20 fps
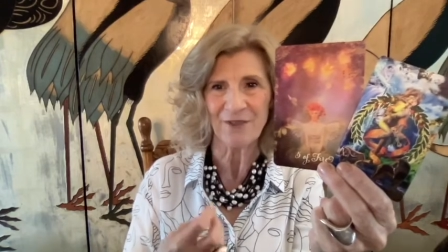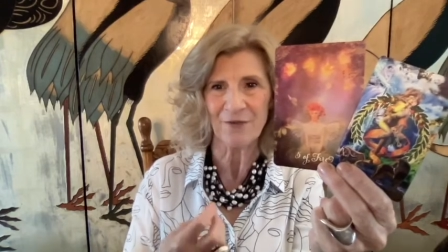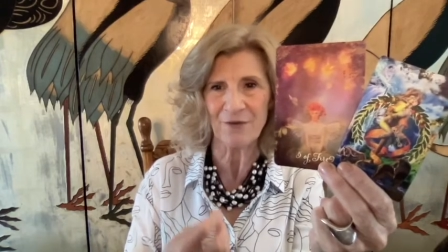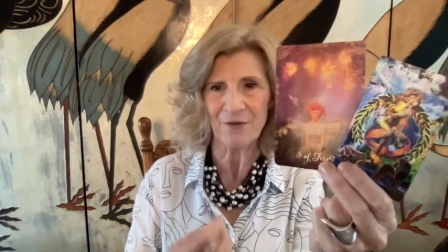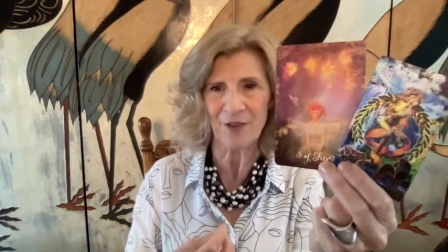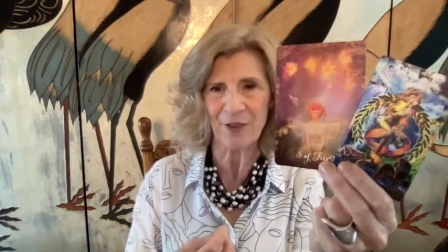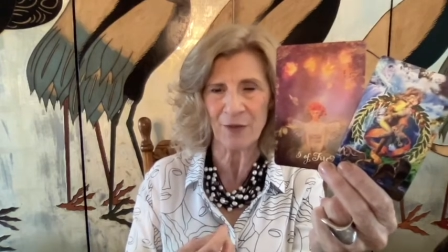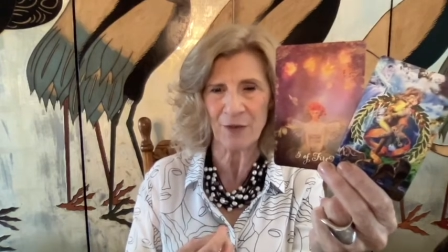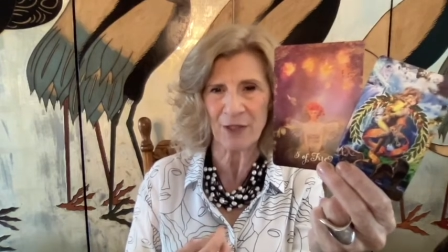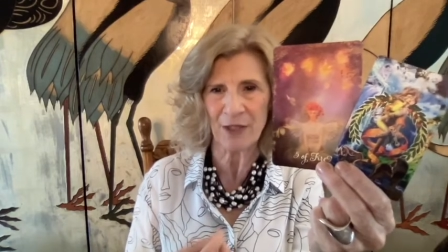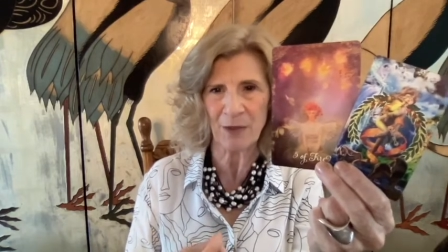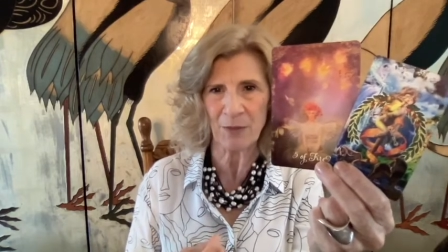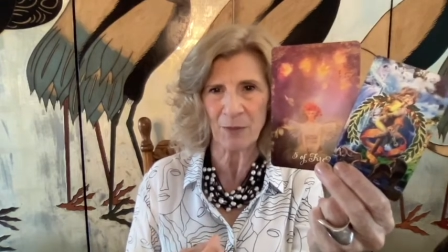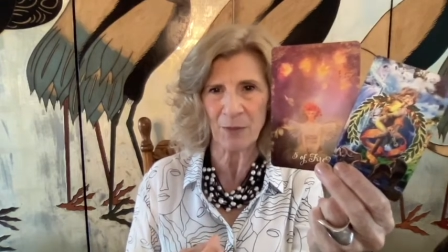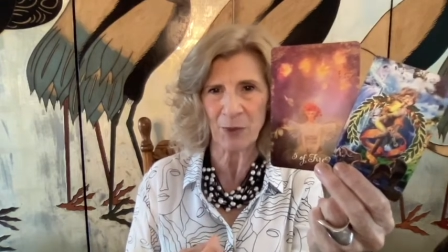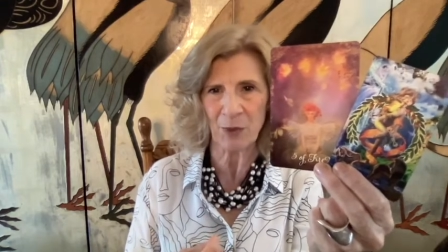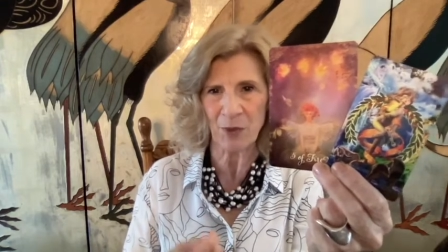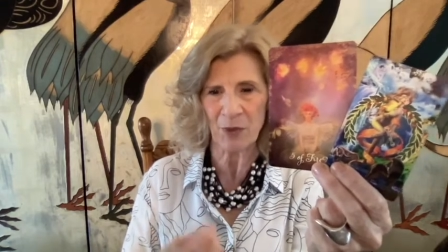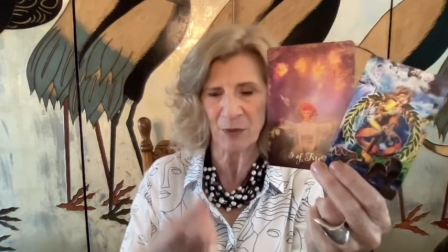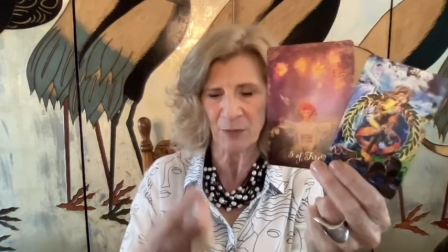Very
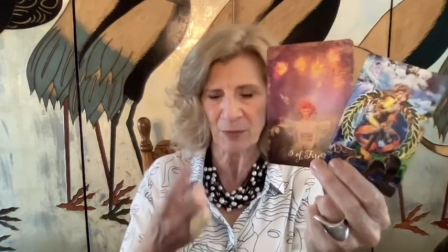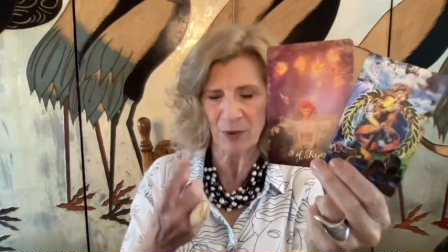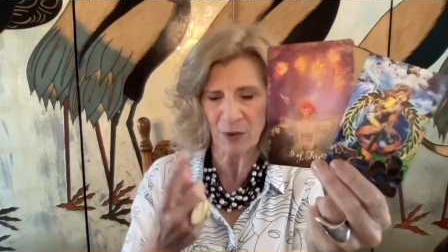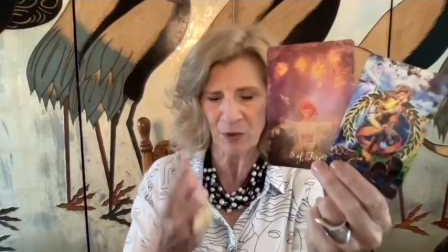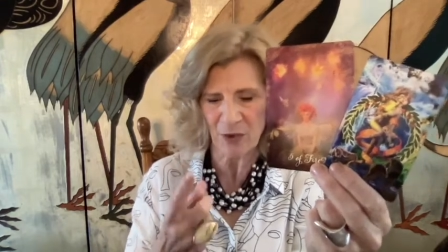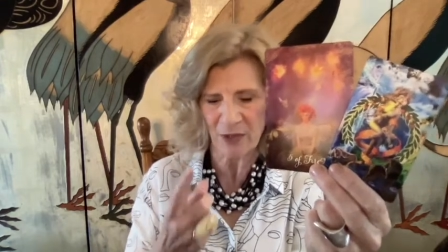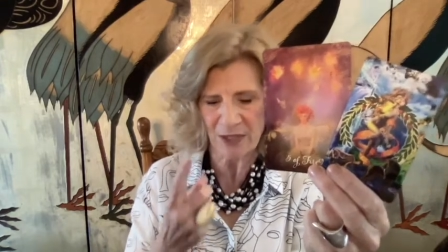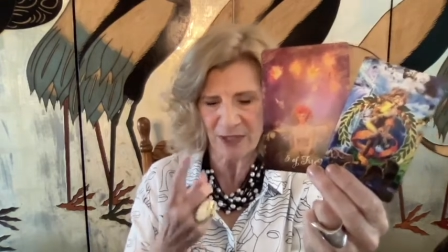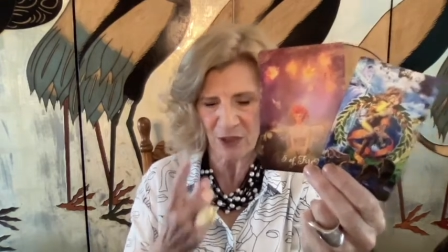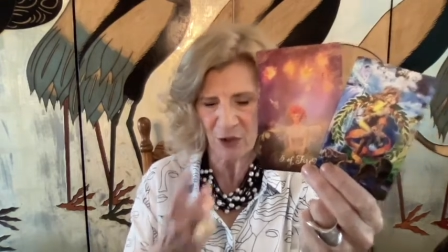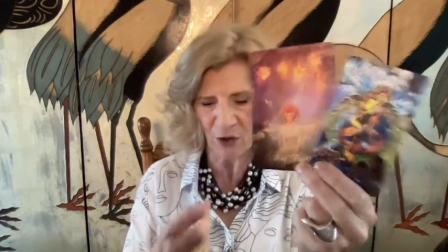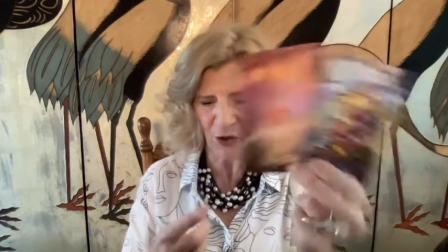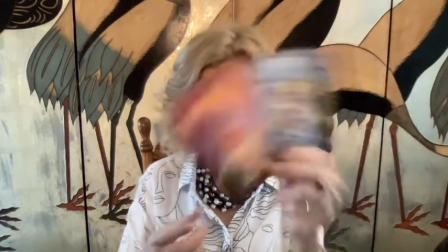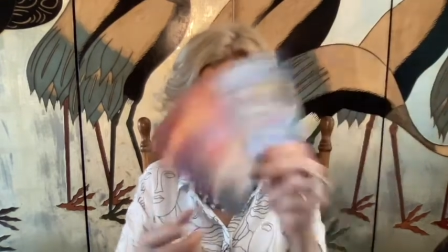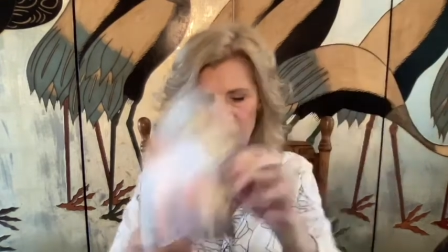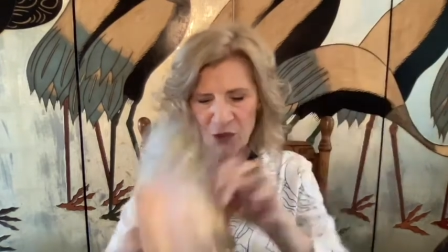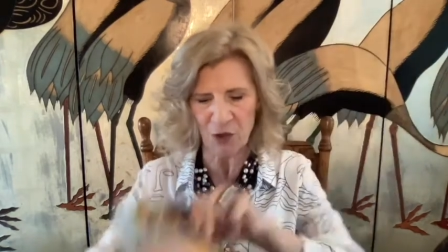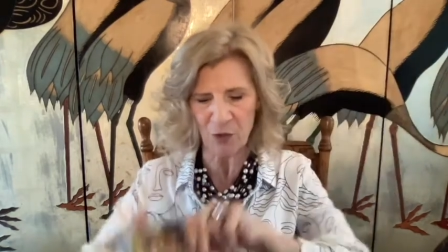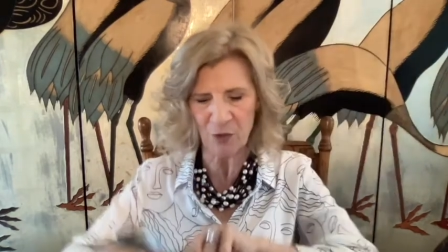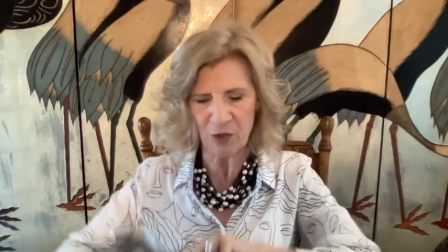important, because you're
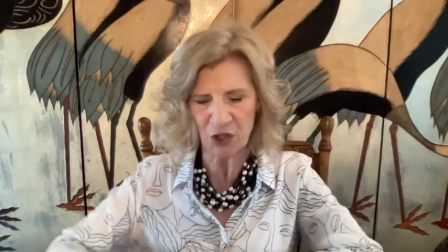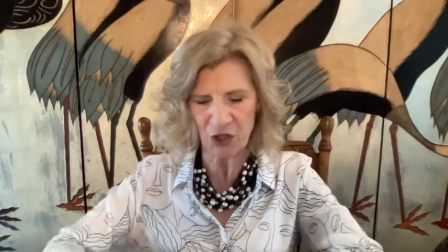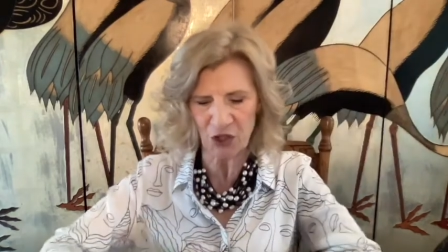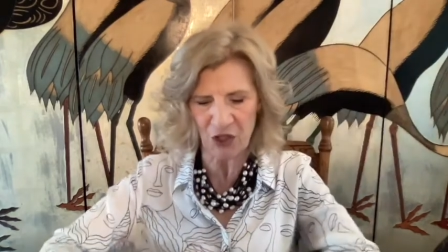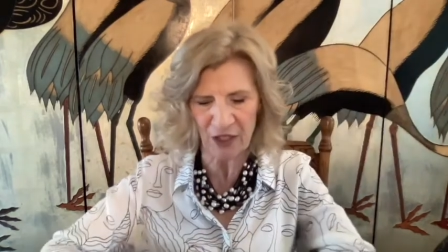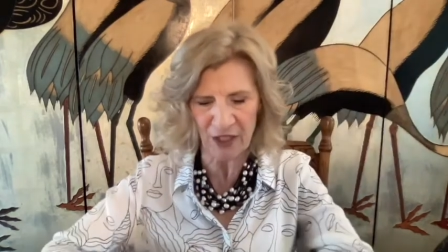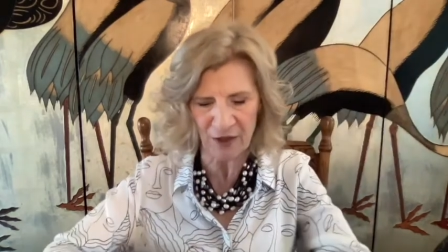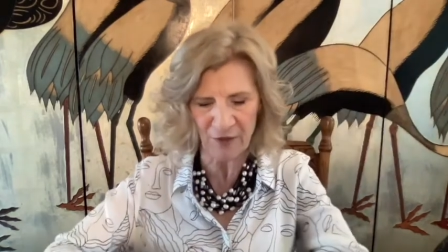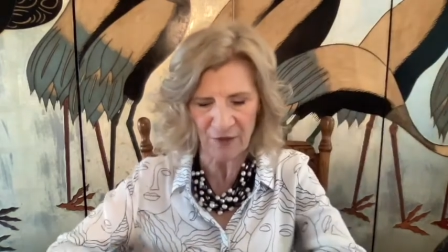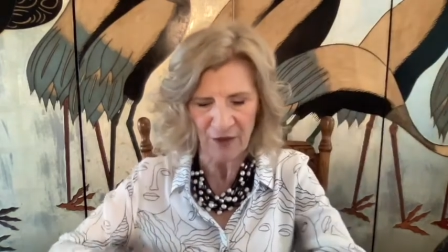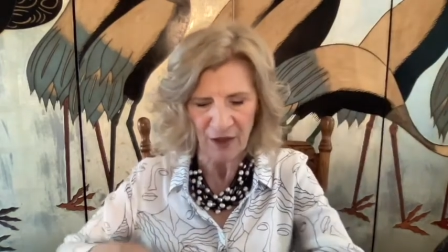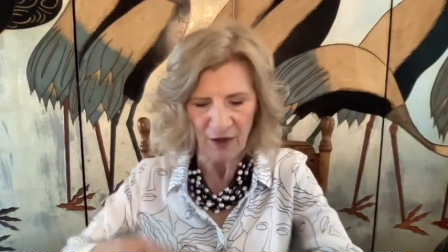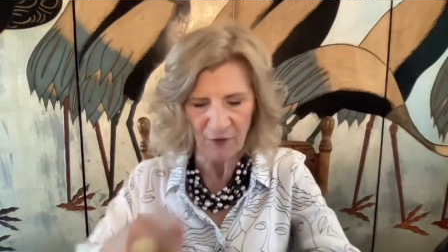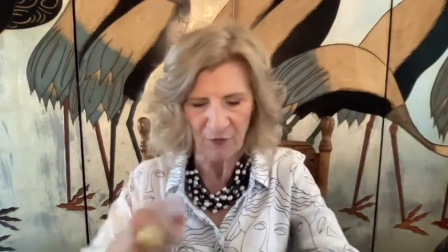going to achieve